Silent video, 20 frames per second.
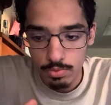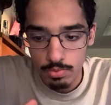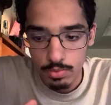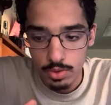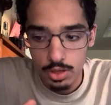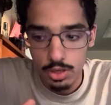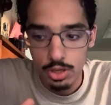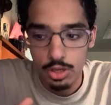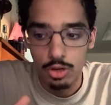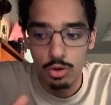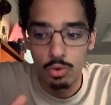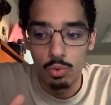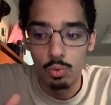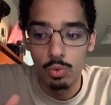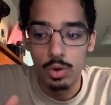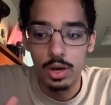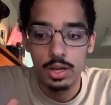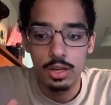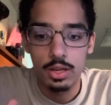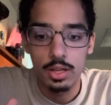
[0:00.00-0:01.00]

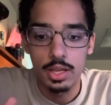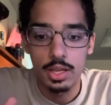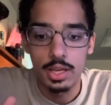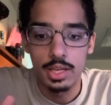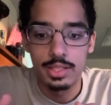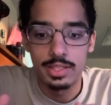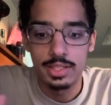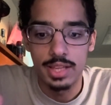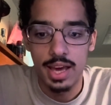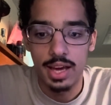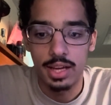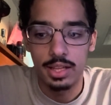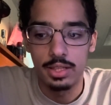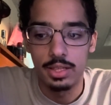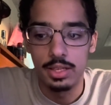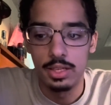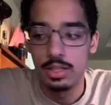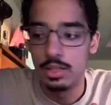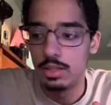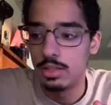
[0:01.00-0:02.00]
what
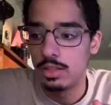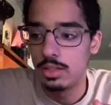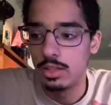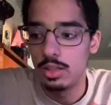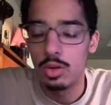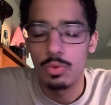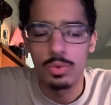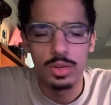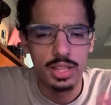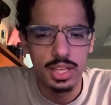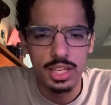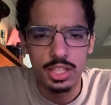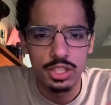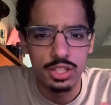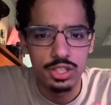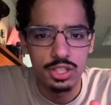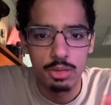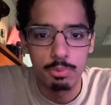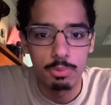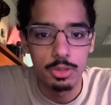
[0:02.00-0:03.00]
exactly the
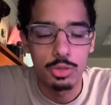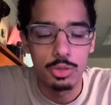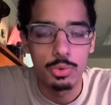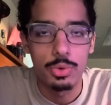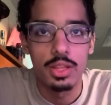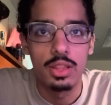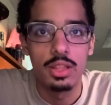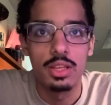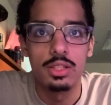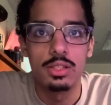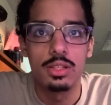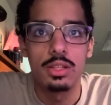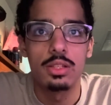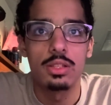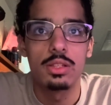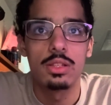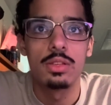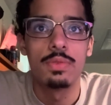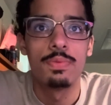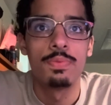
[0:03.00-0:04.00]
relationship between these
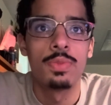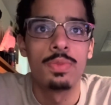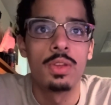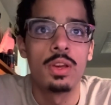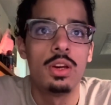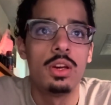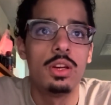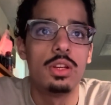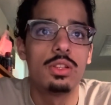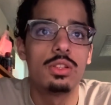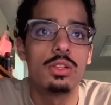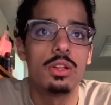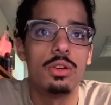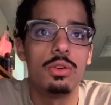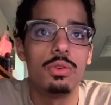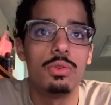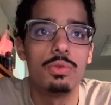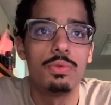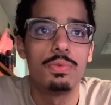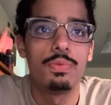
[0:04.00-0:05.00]
is.
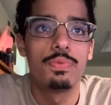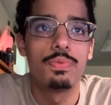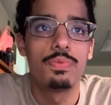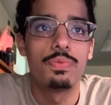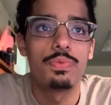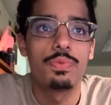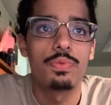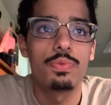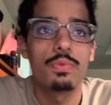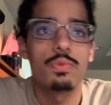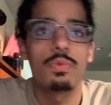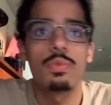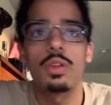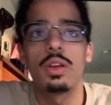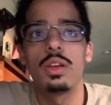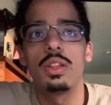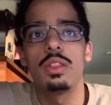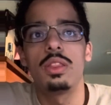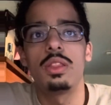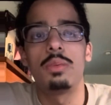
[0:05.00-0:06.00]
So
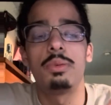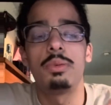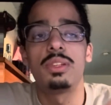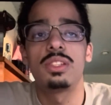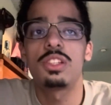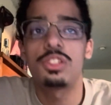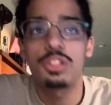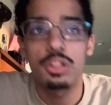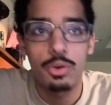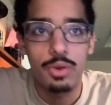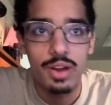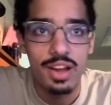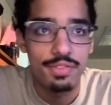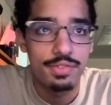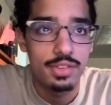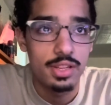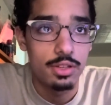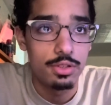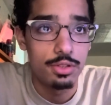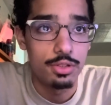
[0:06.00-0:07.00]
the position graph
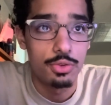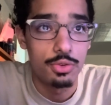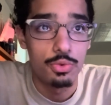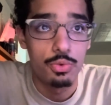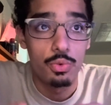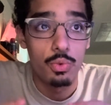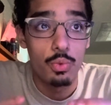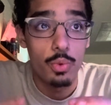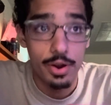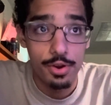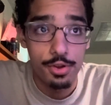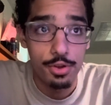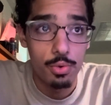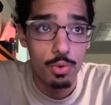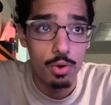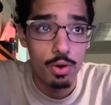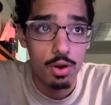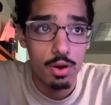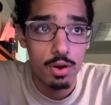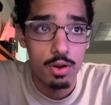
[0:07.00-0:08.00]
tells you where you
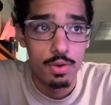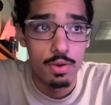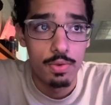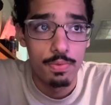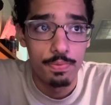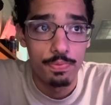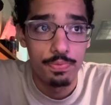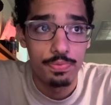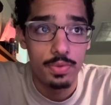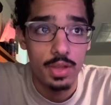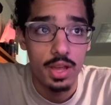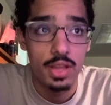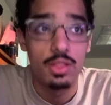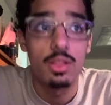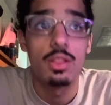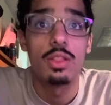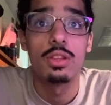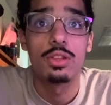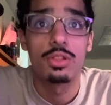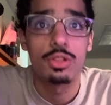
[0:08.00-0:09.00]
are, and
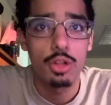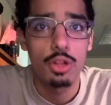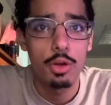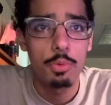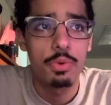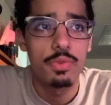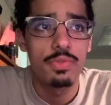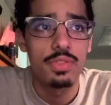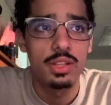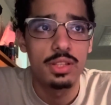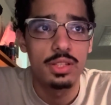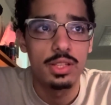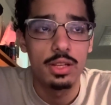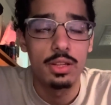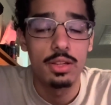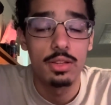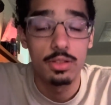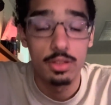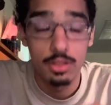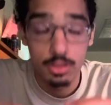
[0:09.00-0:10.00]
then the slope of
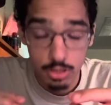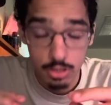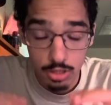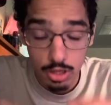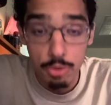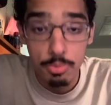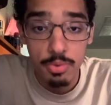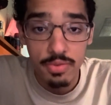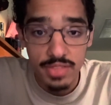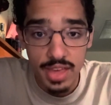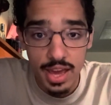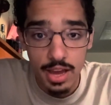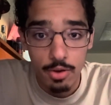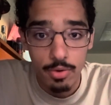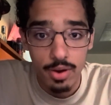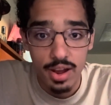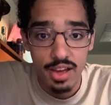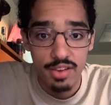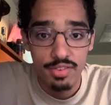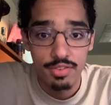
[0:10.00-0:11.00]
slope of that
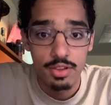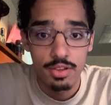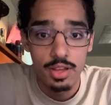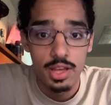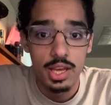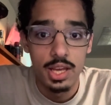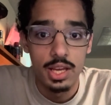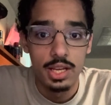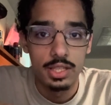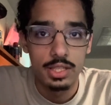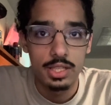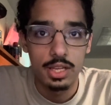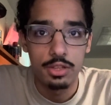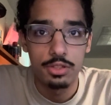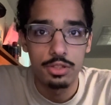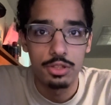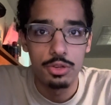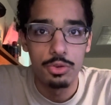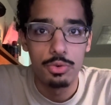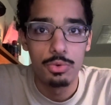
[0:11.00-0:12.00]
graph tells
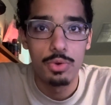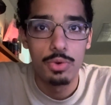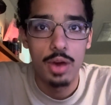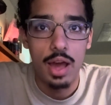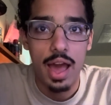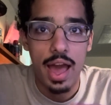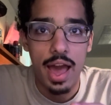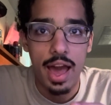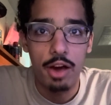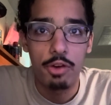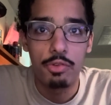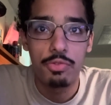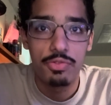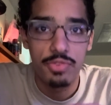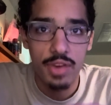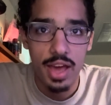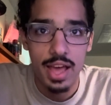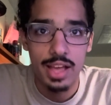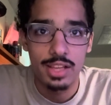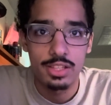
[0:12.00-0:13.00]
you how
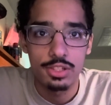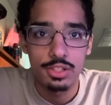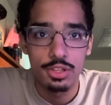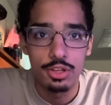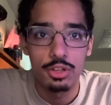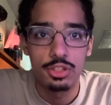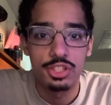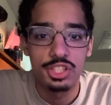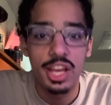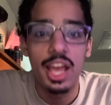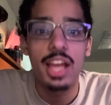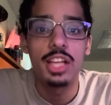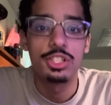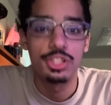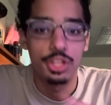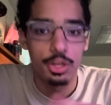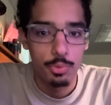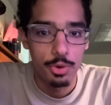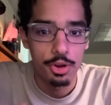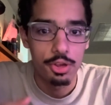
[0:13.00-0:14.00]
fast you're
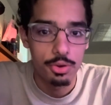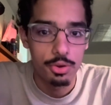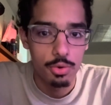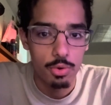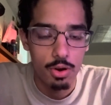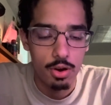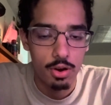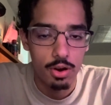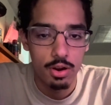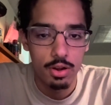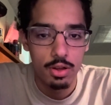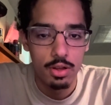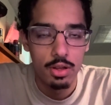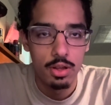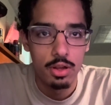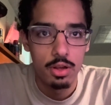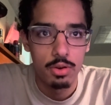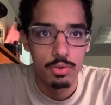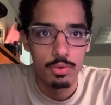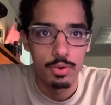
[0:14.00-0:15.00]
changing where you are,
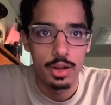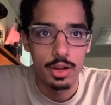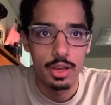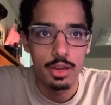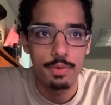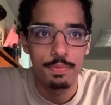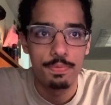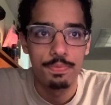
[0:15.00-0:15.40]
right?